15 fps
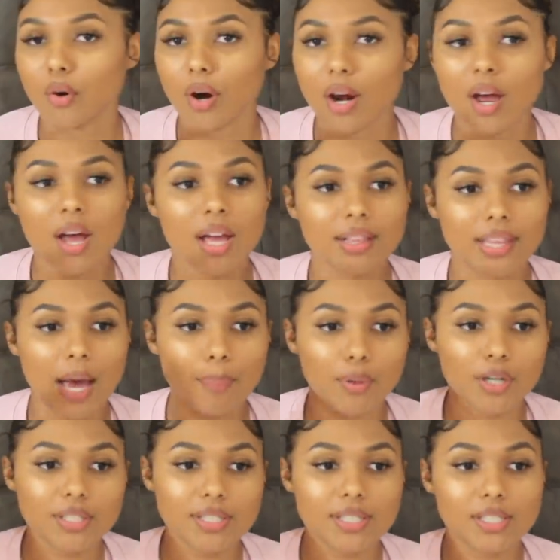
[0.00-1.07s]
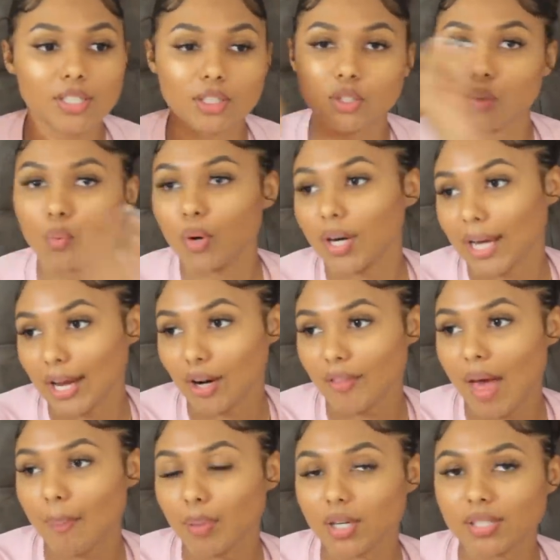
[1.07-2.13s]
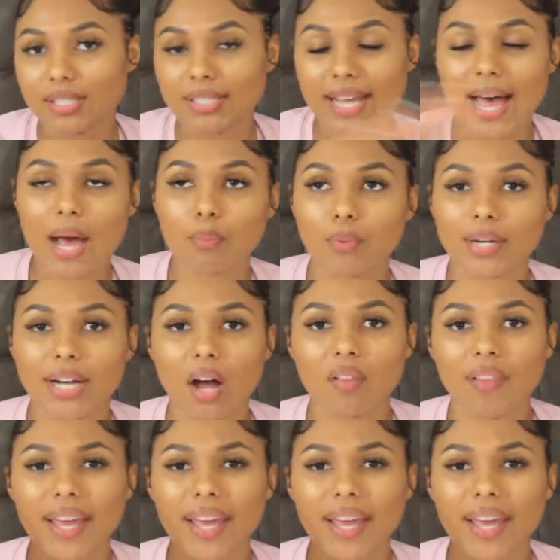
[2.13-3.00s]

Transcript: or that person's glute workout, or that person's ab workout.